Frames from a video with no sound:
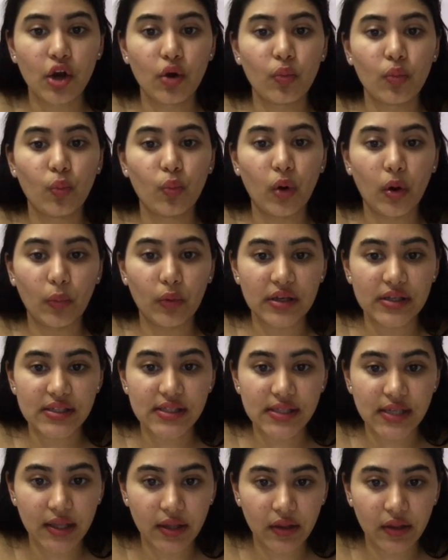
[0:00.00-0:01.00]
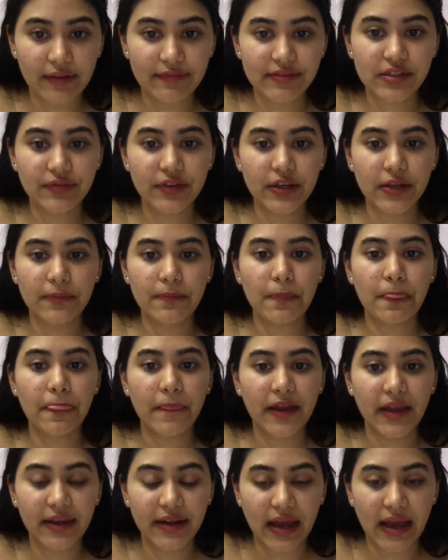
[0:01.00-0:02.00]
what was to the left of it,
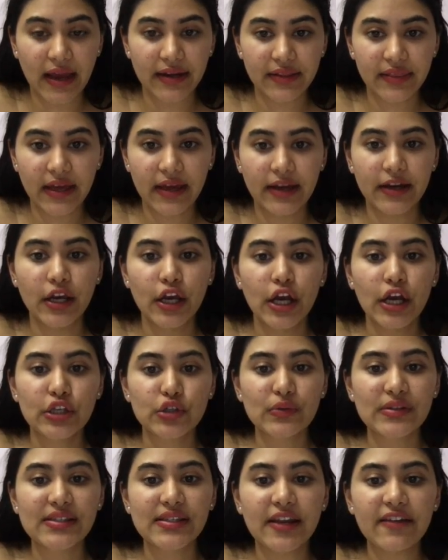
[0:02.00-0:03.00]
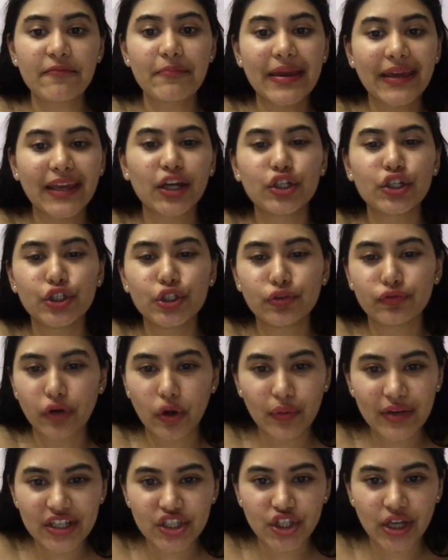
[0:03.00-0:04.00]
and added that. So instead of making a new row
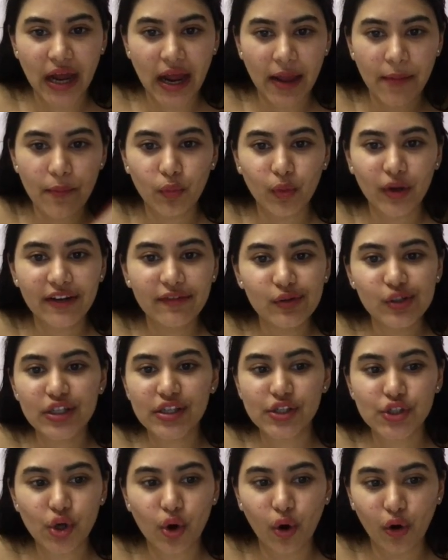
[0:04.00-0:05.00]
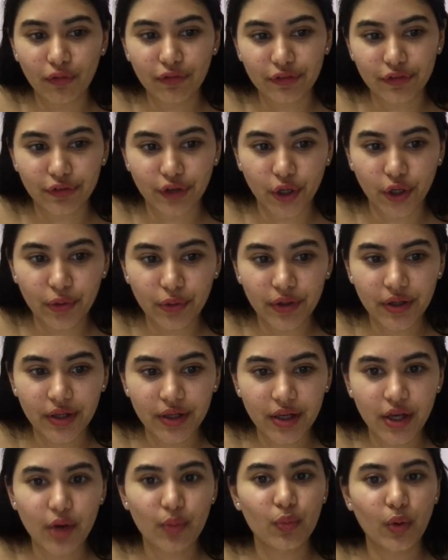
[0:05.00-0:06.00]
each time, what if we just overwrote
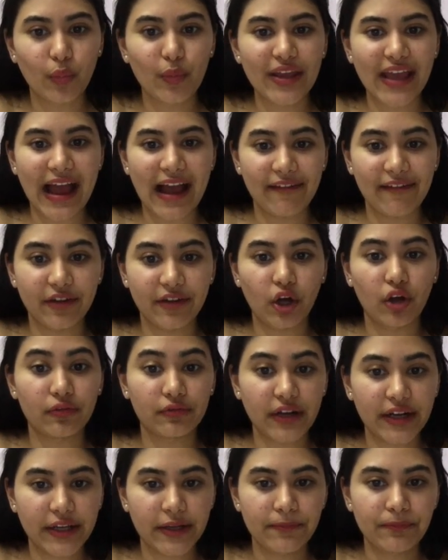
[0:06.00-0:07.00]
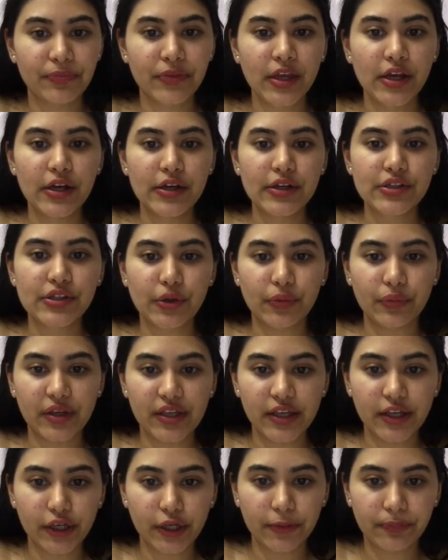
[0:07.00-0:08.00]
what we have already? So
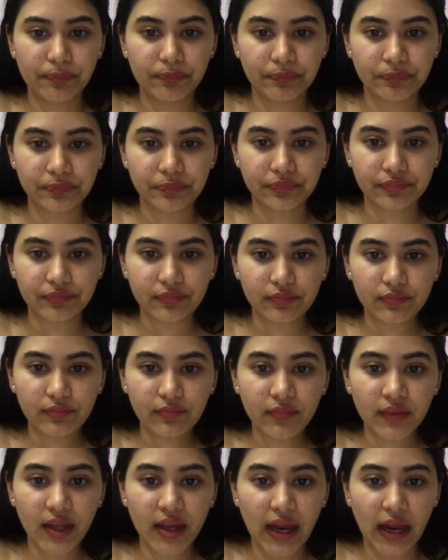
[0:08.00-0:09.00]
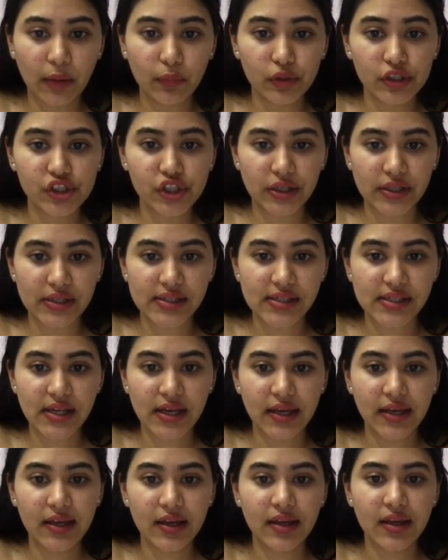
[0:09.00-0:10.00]
here, I would just,
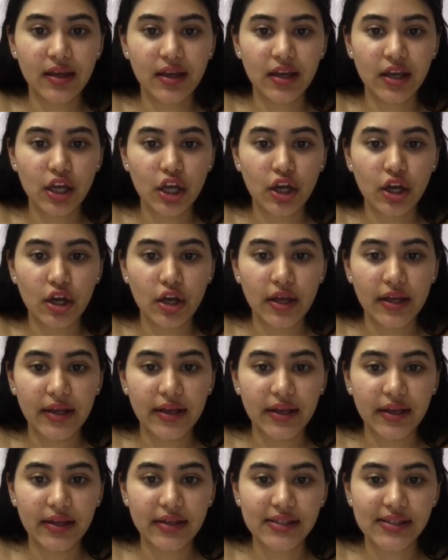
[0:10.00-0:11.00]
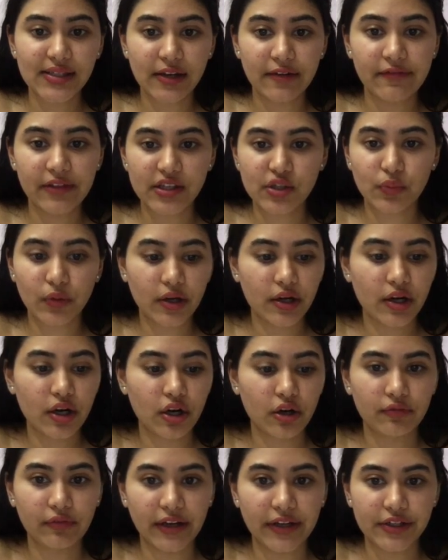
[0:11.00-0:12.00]
instead of this one,
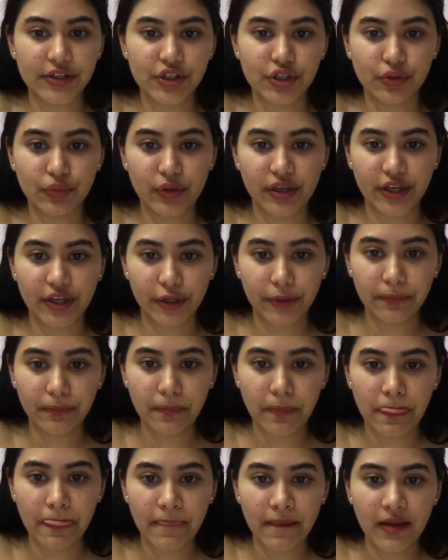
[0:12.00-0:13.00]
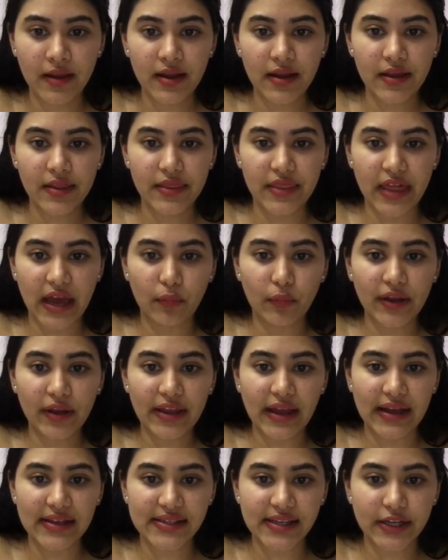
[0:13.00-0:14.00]
write a 2 here. That way,
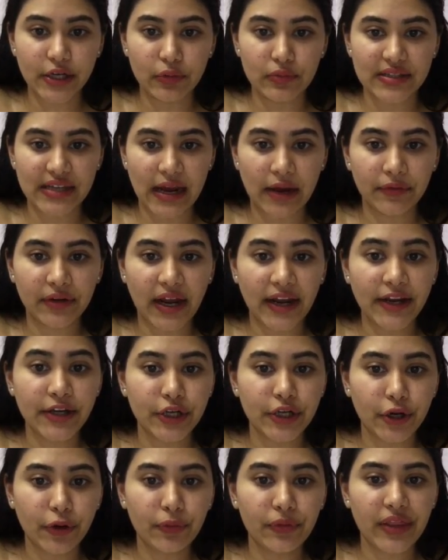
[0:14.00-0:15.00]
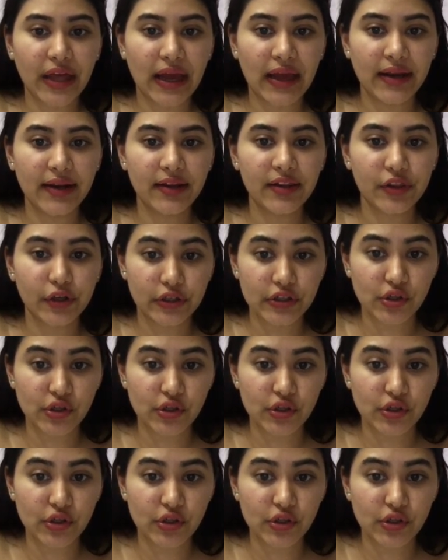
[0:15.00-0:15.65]
as I go down, I know that there is a